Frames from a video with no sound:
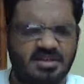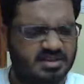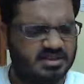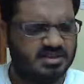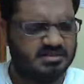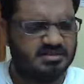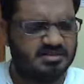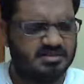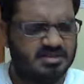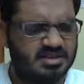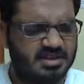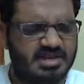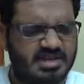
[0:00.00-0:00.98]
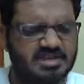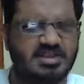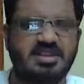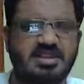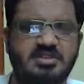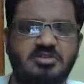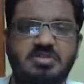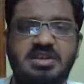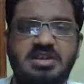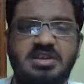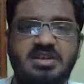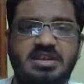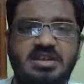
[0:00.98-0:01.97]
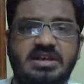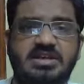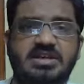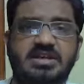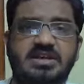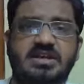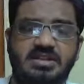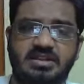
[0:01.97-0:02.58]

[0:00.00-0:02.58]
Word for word: that is not the right thing to be done,